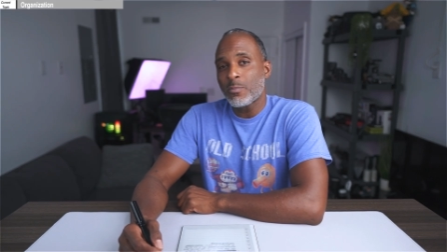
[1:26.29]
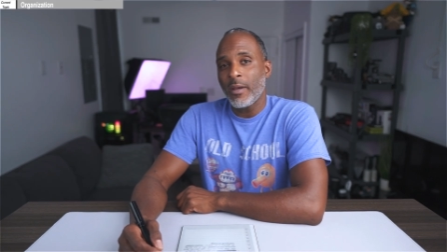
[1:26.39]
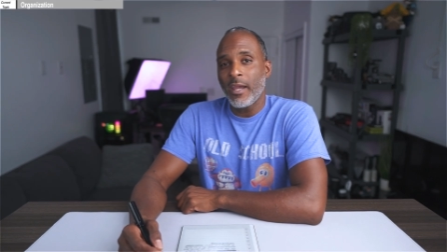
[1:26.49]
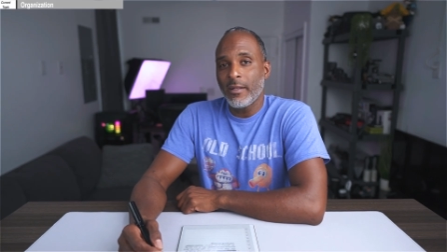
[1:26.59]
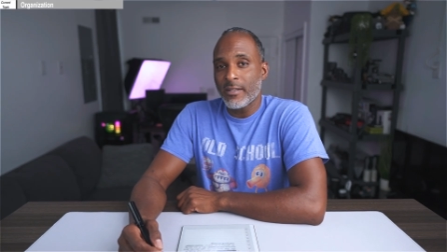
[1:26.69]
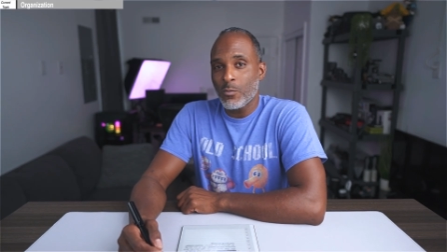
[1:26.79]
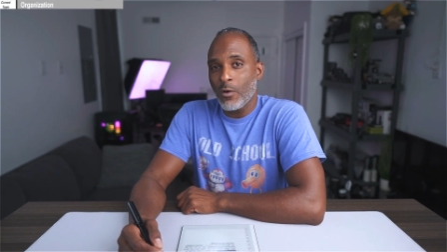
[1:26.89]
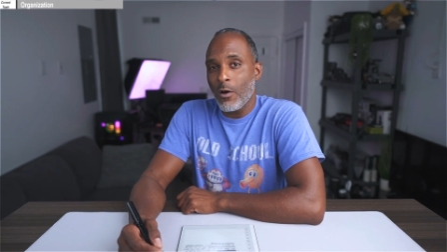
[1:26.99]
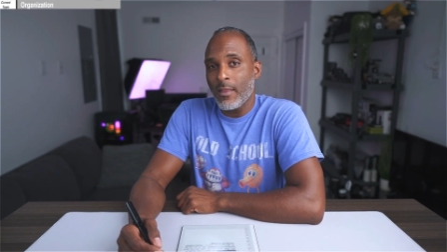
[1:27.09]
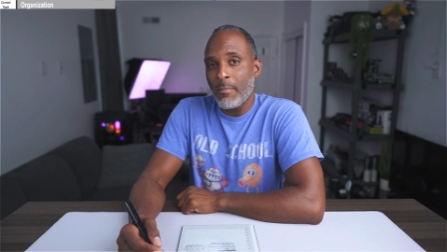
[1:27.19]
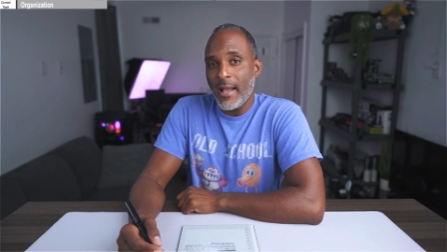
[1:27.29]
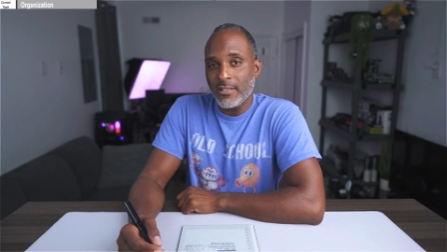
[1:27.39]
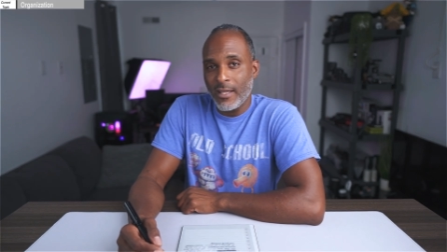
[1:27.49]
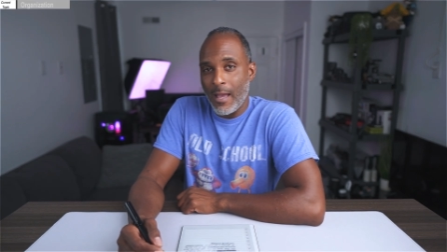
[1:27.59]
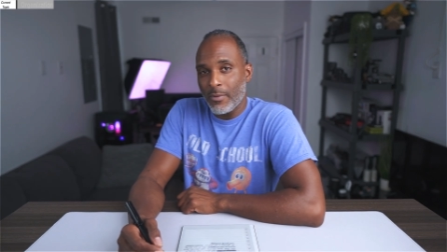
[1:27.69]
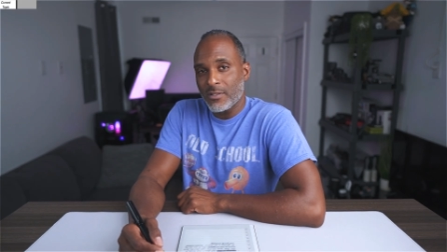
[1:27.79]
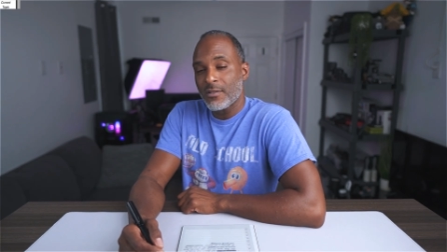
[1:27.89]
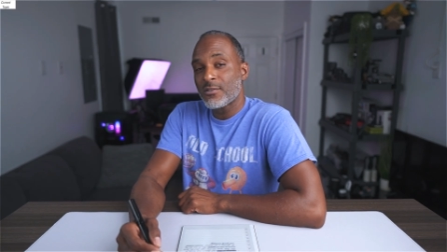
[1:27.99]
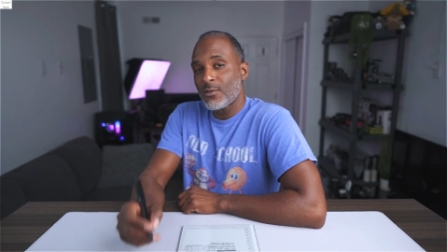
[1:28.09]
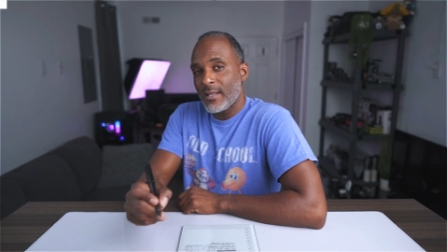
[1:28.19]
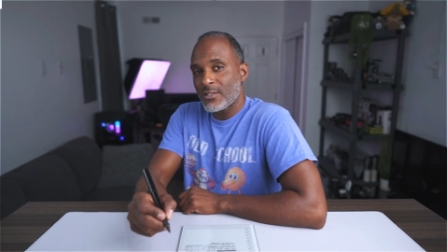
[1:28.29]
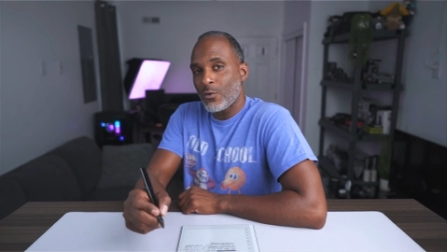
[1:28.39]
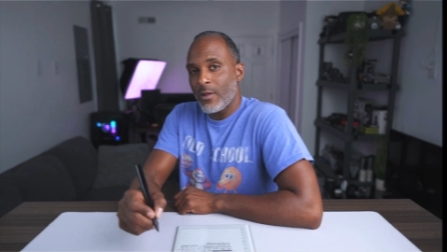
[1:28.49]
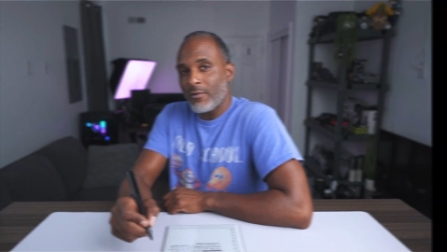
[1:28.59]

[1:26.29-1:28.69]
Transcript: pane is where all the magic happens. So let's go there